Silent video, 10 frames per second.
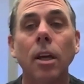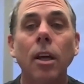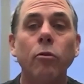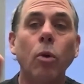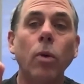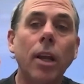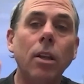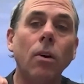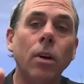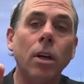But what I
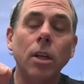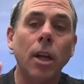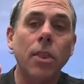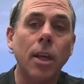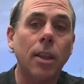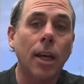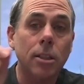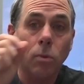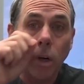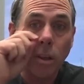don't, and I think that's
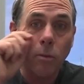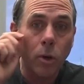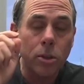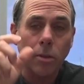one of the most